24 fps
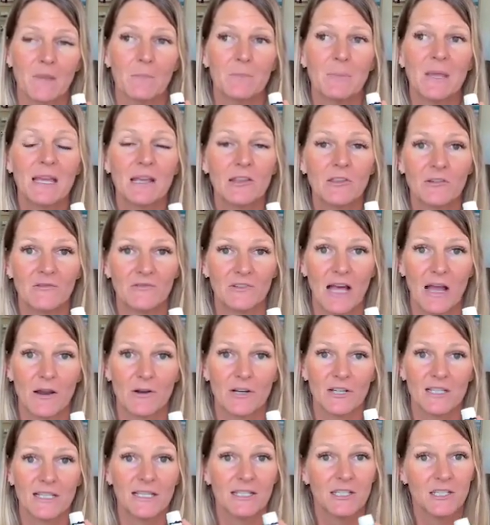pick the
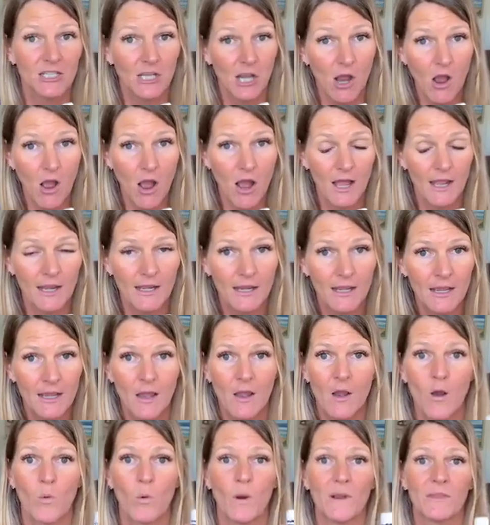flowers at dawn
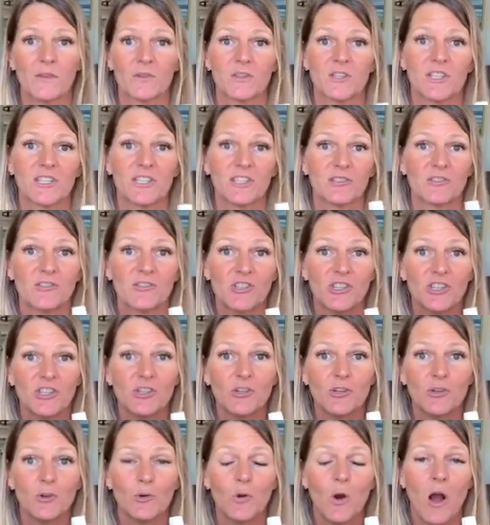when they're still
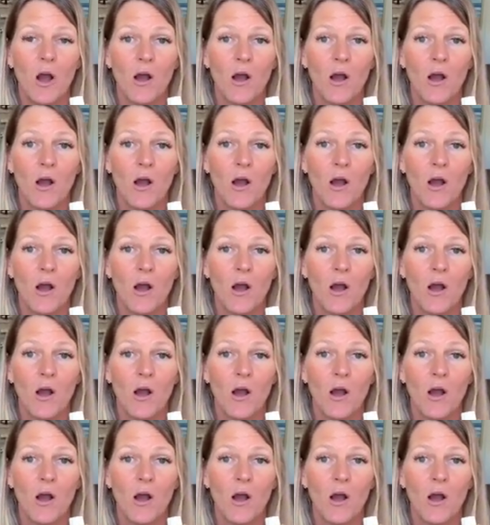dew